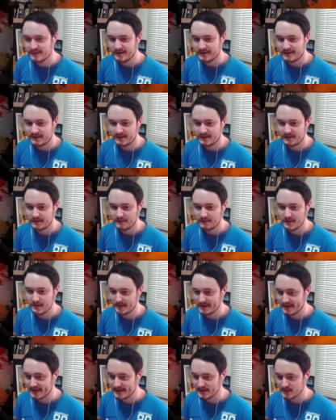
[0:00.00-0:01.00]

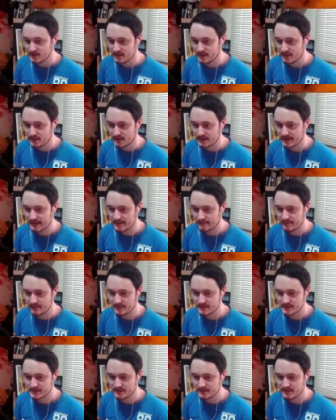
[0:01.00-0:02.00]
Maybe next week we can have a
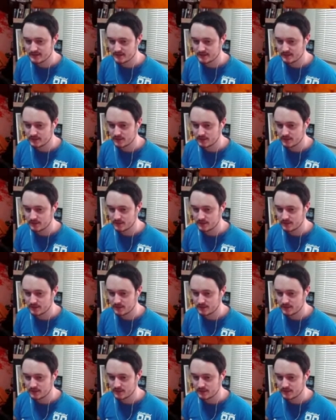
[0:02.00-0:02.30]
slightly